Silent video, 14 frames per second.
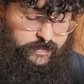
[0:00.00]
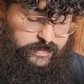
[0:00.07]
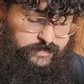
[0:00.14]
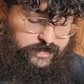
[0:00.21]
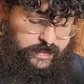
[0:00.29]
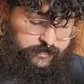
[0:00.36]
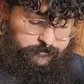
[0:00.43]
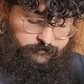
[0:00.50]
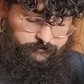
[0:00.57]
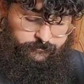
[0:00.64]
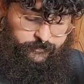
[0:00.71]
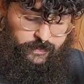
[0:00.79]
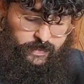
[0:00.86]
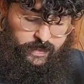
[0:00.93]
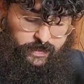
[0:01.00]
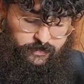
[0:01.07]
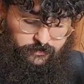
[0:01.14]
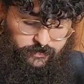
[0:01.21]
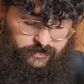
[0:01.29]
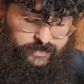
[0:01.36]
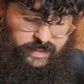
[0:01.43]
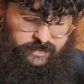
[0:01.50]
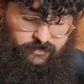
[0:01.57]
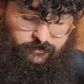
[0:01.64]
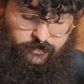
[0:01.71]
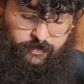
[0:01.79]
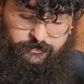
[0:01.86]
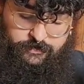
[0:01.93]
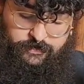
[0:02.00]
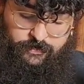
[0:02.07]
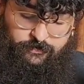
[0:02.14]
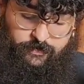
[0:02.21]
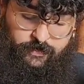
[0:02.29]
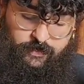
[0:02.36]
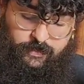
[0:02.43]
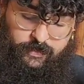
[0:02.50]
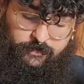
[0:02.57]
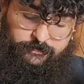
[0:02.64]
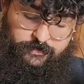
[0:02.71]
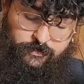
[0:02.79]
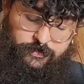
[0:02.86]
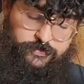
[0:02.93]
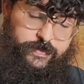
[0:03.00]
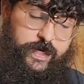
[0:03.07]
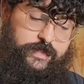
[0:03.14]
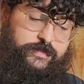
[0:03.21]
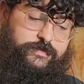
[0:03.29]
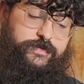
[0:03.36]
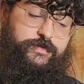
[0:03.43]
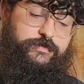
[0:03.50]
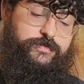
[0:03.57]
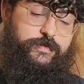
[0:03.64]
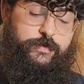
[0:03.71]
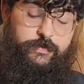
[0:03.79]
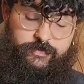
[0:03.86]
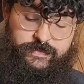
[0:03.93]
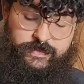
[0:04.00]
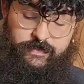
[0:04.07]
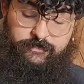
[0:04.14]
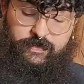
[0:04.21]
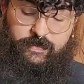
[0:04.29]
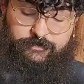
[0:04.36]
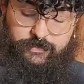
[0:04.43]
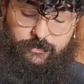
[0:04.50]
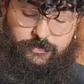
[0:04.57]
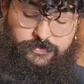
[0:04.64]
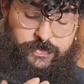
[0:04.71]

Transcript: of that day. I knew exactly what I was doing, and I'm so attracted to you. So we received that I'm so